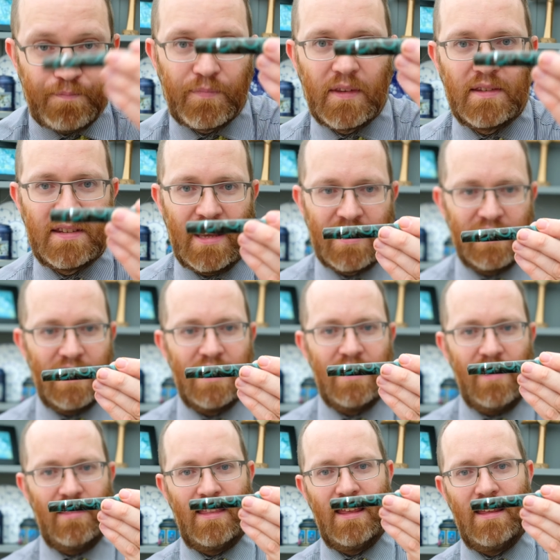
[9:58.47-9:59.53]

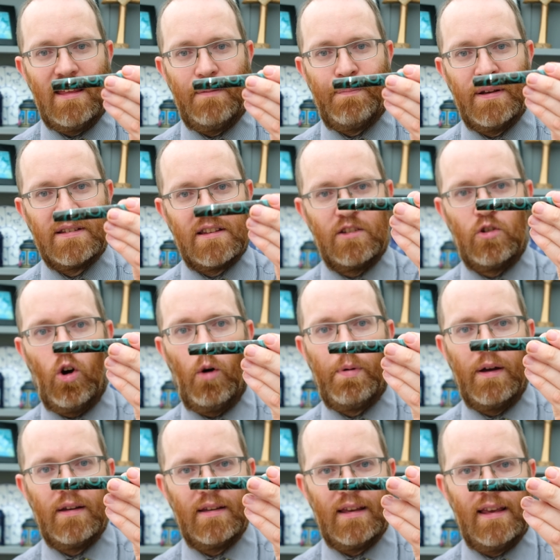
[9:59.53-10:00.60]
Secondly, the piston knob
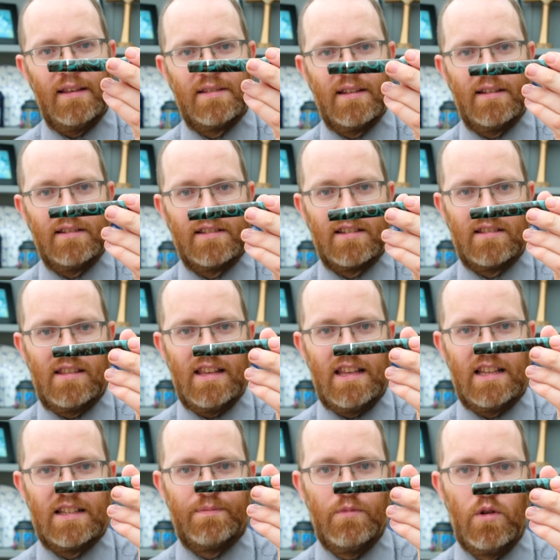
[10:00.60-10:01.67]
isn't the
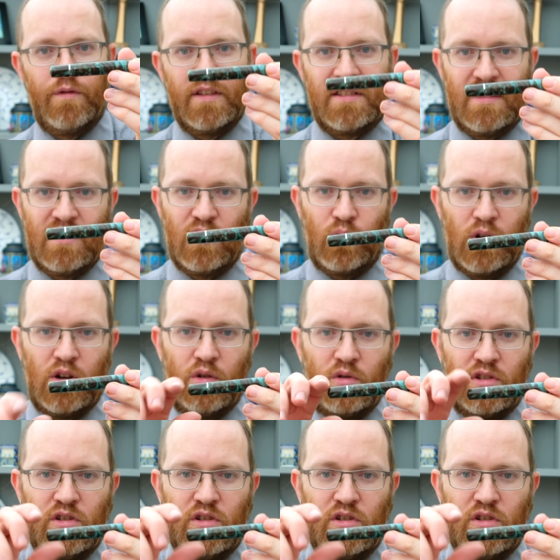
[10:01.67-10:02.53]
smoothest in the world.